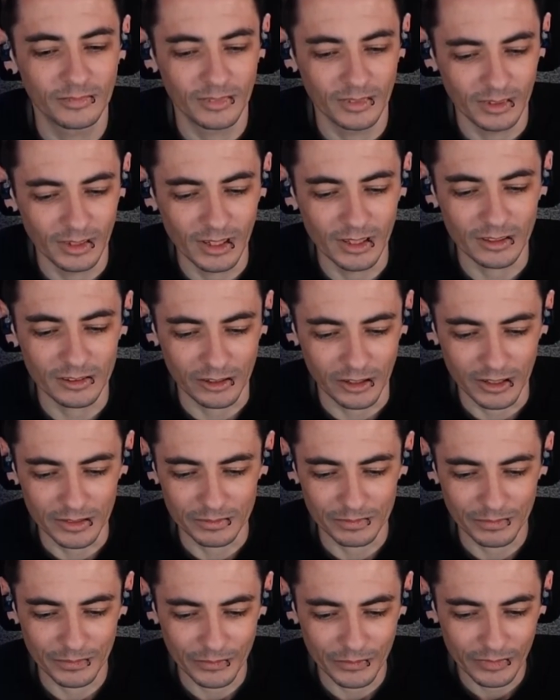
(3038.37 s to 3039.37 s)
Yeah, that's great.
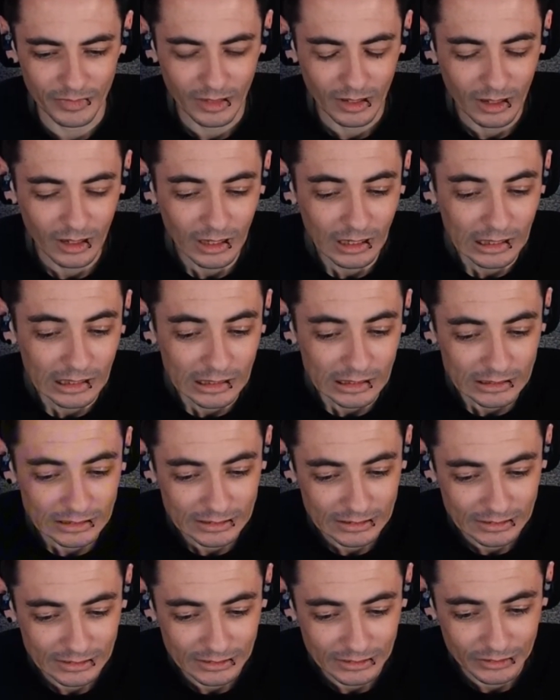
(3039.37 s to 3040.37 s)

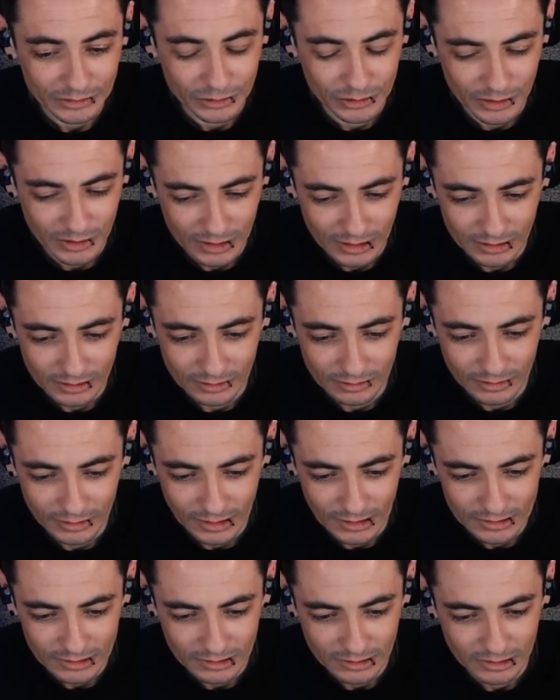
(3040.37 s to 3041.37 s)
So then,
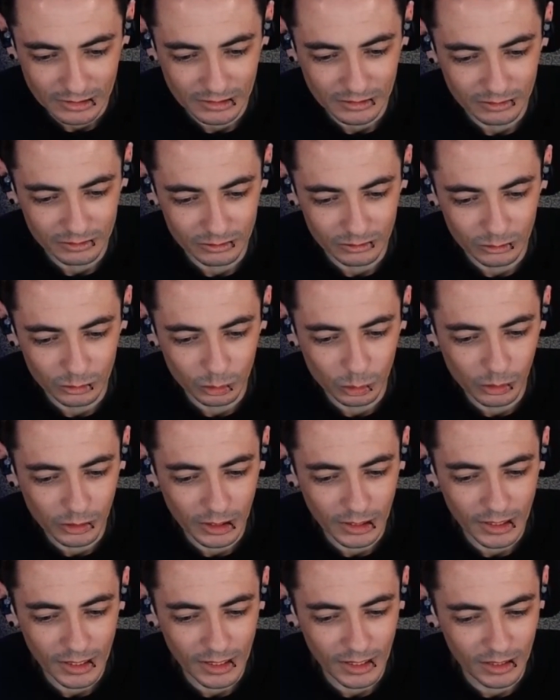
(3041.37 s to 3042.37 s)
lastly,
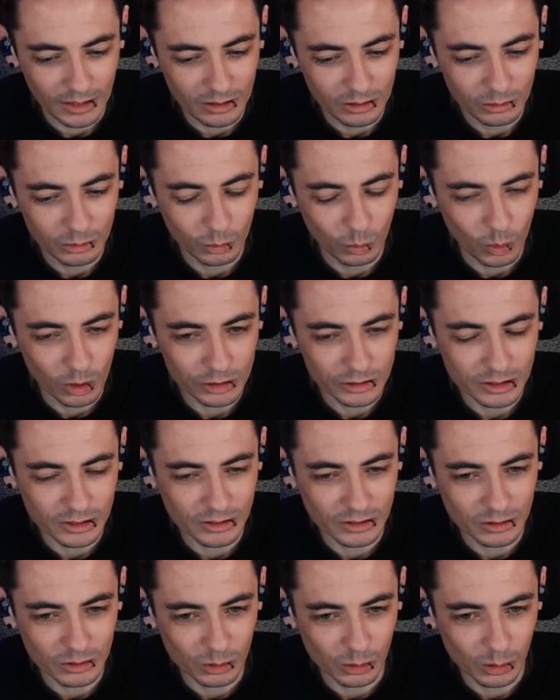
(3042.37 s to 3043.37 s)
looking ahead, what's in
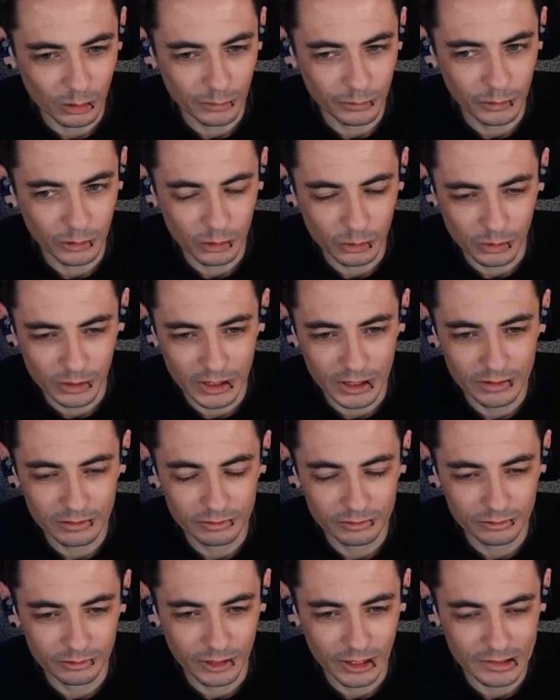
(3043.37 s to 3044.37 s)
store for you in
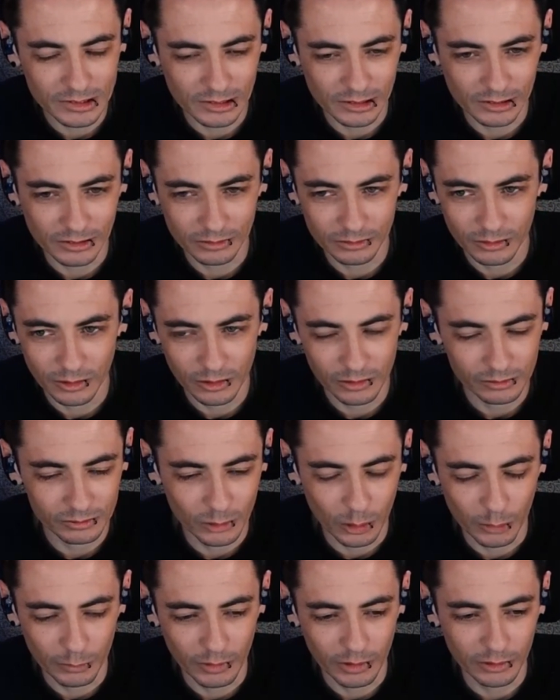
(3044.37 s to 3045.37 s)
wrestling
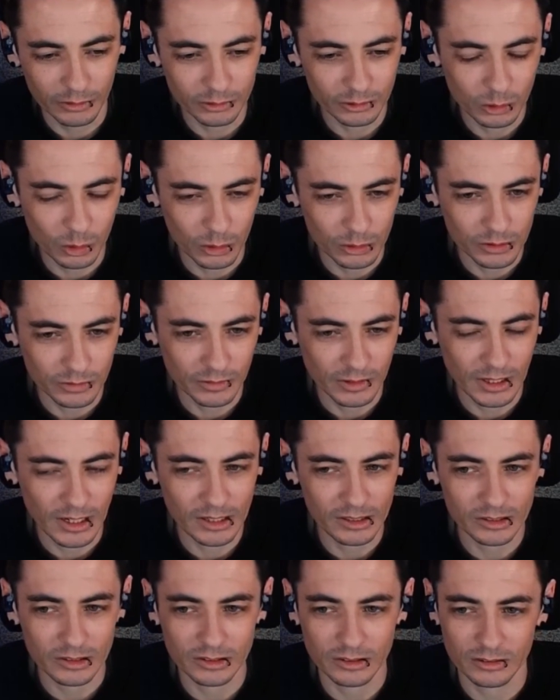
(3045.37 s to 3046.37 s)
over the course of the
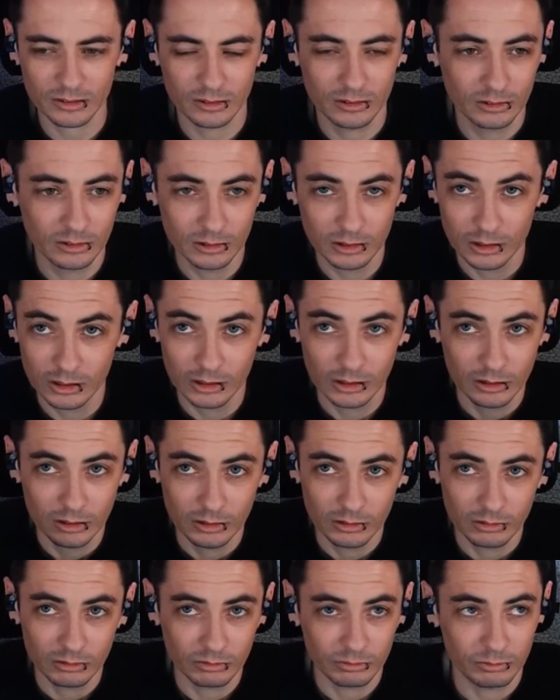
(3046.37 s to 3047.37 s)
next?
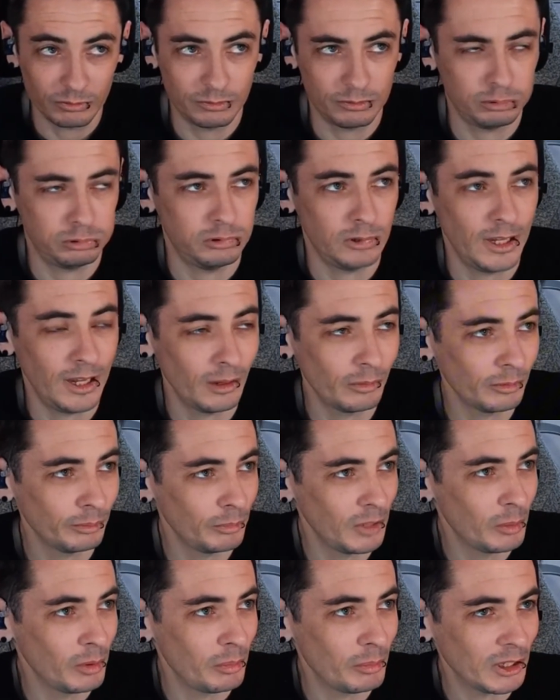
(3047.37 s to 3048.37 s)
How
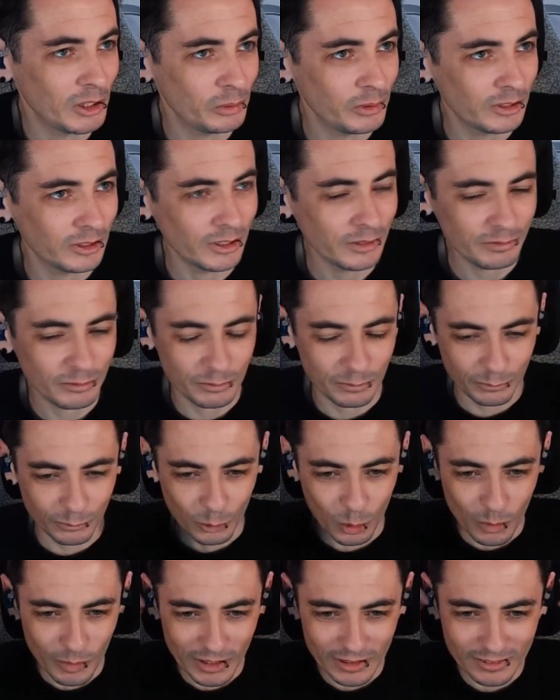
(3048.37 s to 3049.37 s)
many months we got left? 4
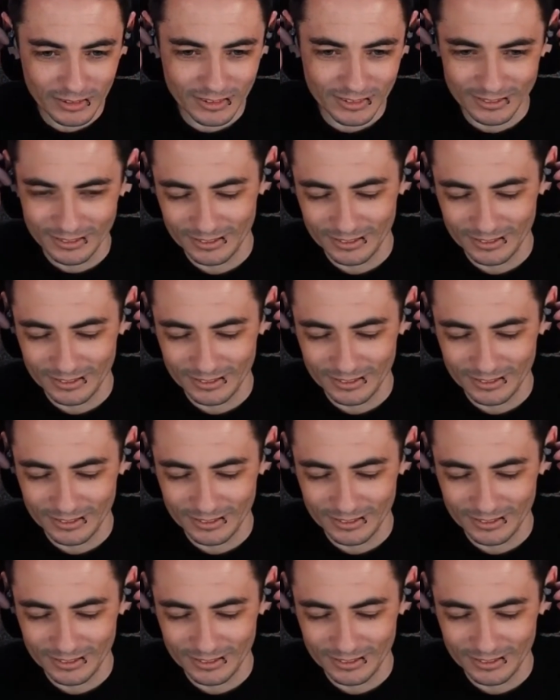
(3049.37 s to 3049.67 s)
months.